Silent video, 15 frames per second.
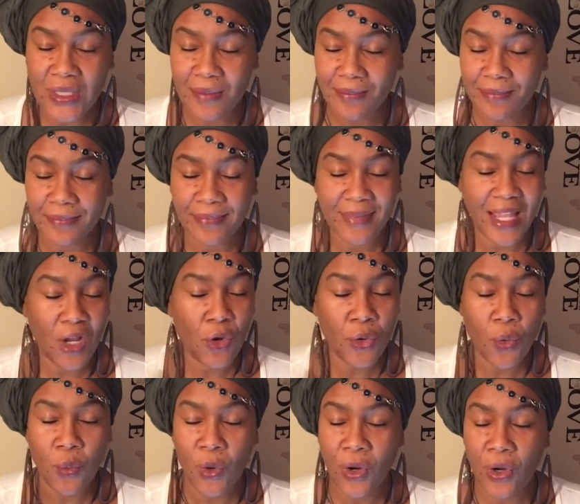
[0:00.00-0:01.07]
it, they go
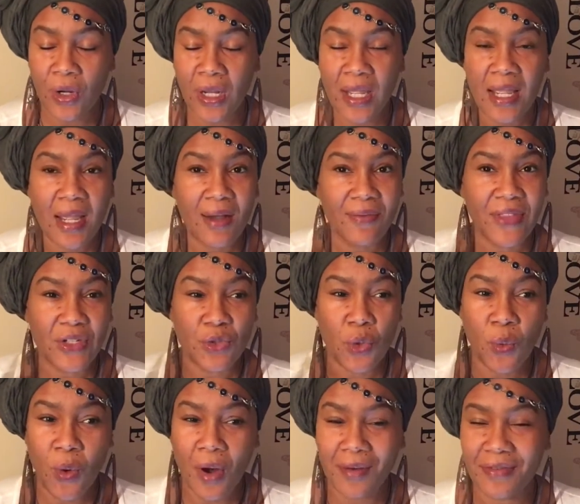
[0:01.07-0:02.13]
to work, they do a
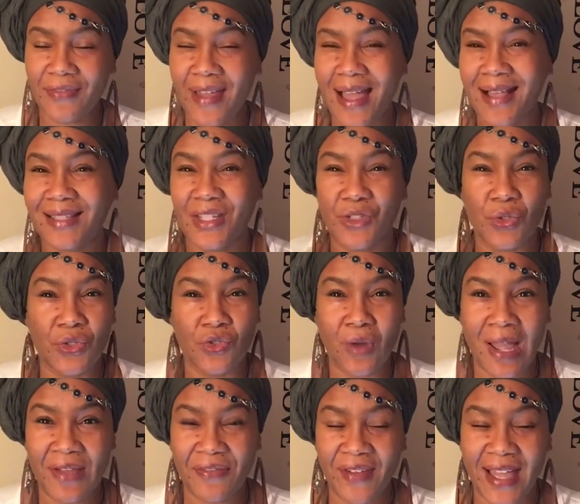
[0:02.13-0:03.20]
water fast, they do a
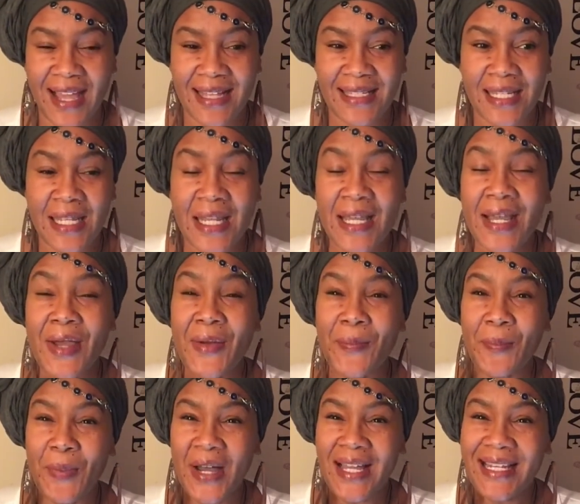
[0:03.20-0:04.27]
dry fast,
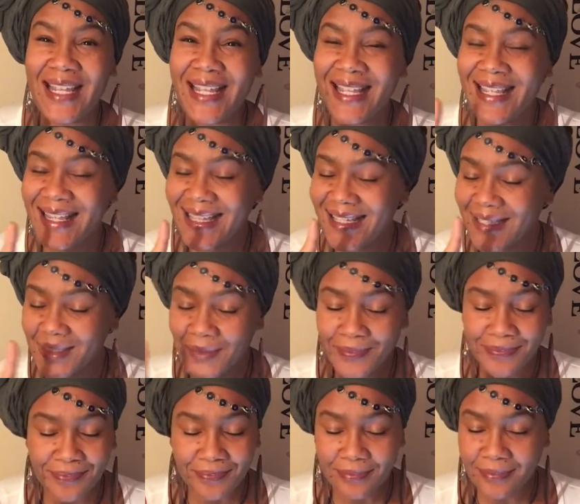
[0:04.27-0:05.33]
but
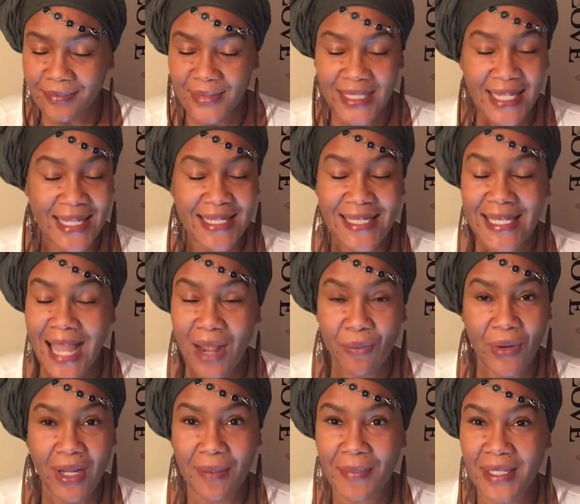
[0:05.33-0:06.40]
it's not
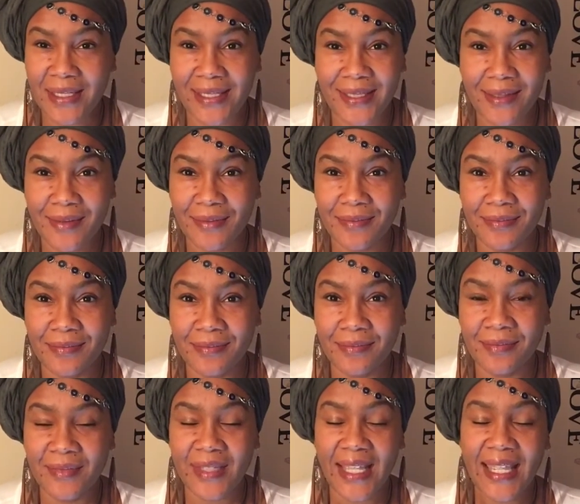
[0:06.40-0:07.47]
recommended.
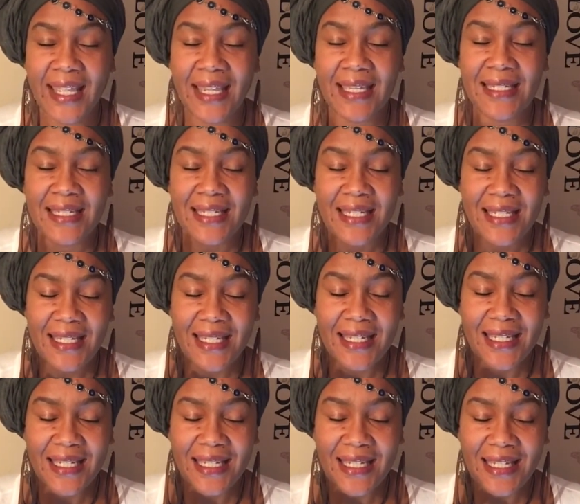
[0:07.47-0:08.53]
And
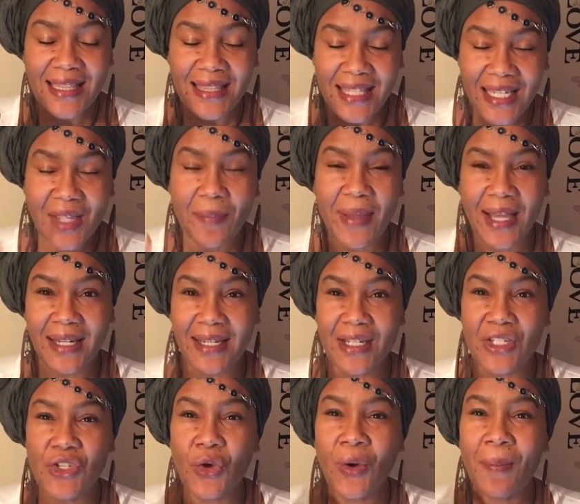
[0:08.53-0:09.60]
think about it,
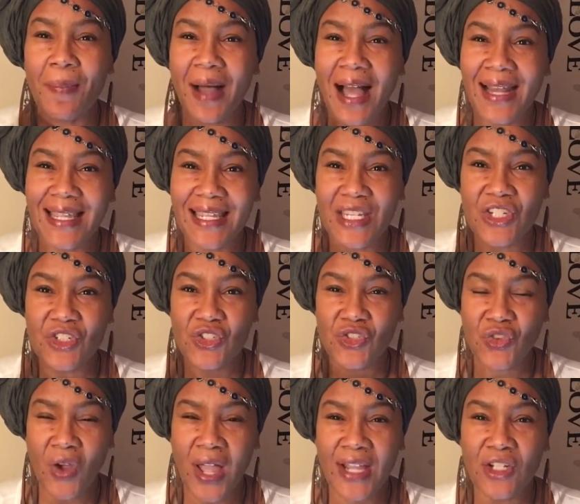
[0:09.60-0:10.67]
your body is
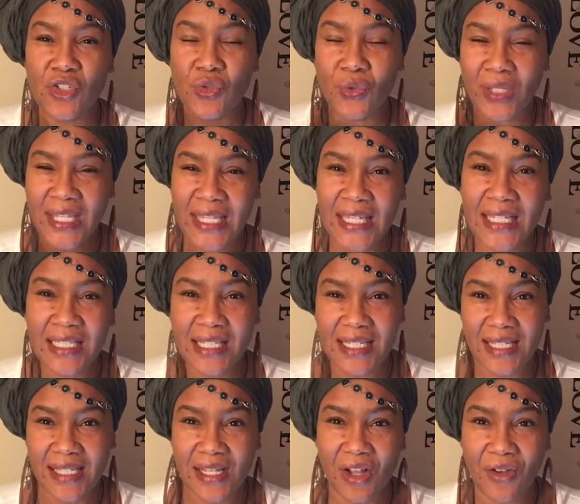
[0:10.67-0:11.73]
trying to heal
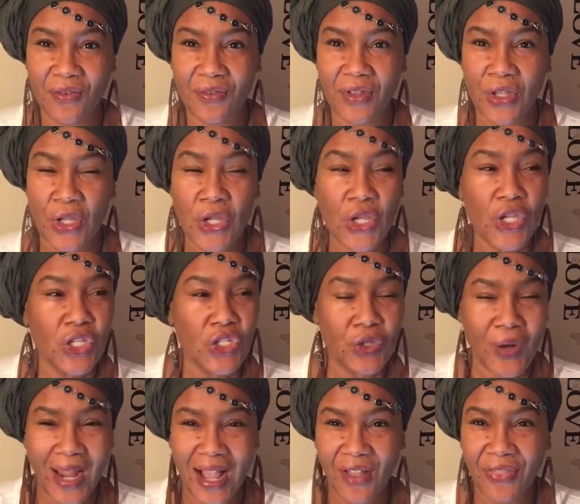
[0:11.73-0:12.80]
itself.
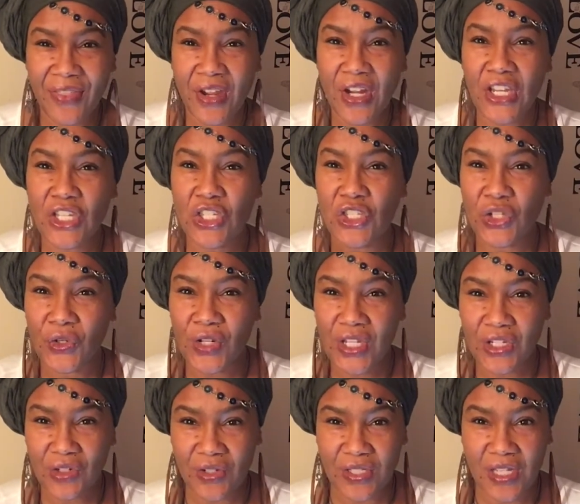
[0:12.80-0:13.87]
You're out there
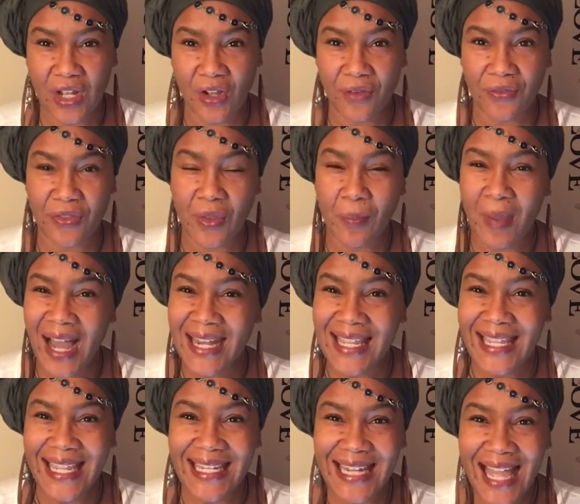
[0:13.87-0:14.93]
exerting yourself. The body
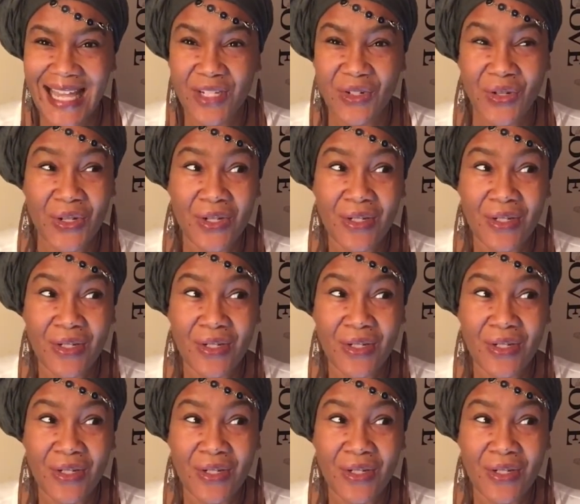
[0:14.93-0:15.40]
cannot